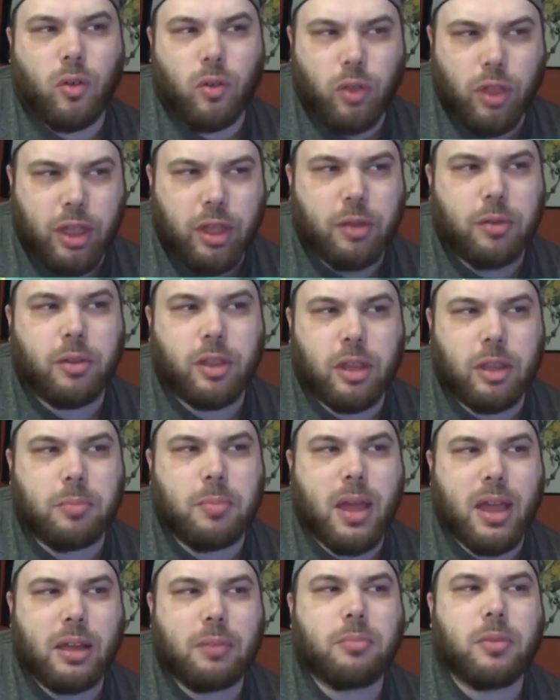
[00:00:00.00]
the
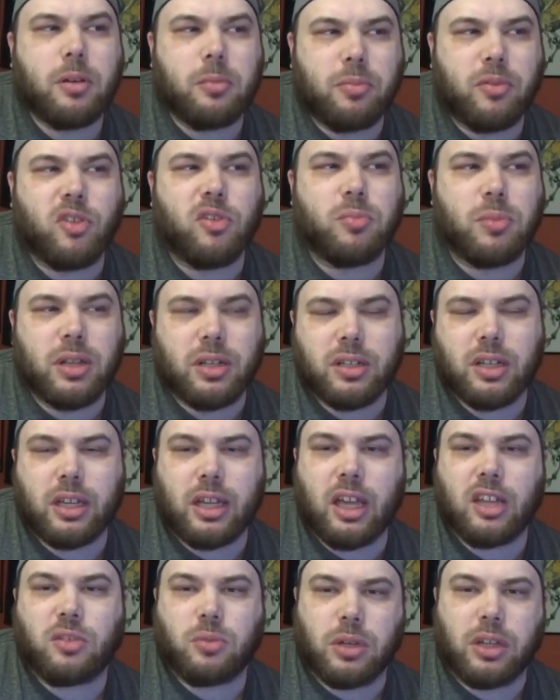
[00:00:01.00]
main improvement, I
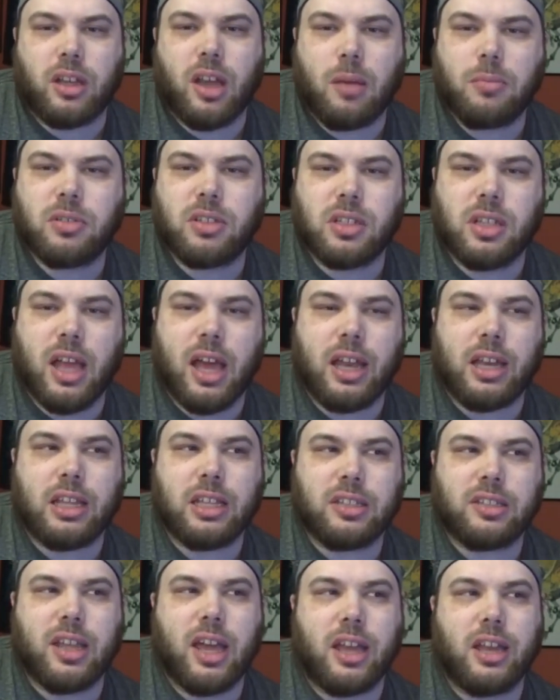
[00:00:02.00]
guess, when it comes to that
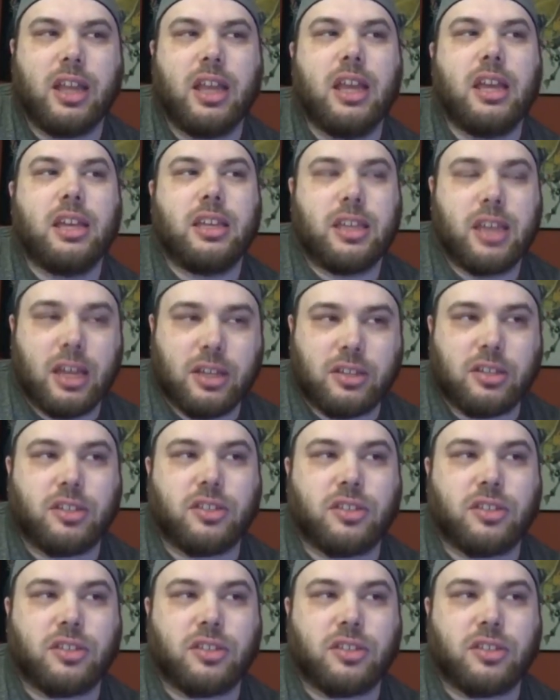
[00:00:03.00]
is that, yes,